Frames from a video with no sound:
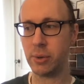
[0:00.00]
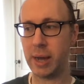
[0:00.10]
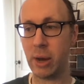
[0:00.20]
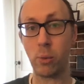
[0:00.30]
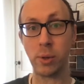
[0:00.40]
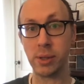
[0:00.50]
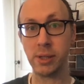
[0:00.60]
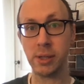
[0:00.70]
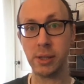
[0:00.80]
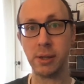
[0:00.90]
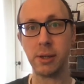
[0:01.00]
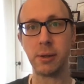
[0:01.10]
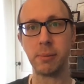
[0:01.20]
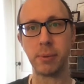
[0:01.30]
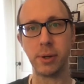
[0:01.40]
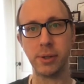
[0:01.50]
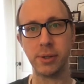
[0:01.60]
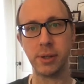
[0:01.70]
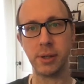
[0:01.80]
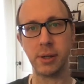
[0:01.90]
outwardly
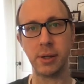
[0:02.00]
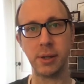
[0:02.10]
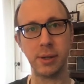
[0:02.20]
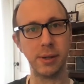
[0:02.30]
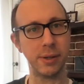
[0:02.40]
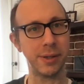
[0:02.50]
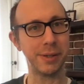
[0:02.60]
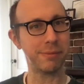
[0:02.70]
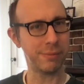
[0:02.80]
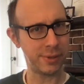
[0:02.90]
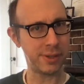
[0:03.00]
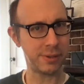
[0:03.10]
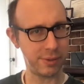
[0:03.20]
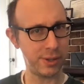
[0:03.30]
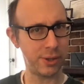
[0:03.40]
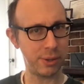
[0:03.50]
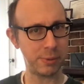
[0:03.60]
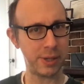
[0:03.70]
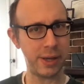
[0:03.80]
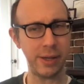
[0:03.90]
person. You know what I'm
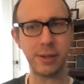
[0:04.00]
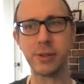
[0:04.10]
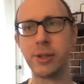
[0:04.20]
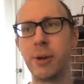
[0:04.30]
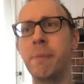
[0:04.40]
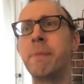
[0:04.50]
saying? So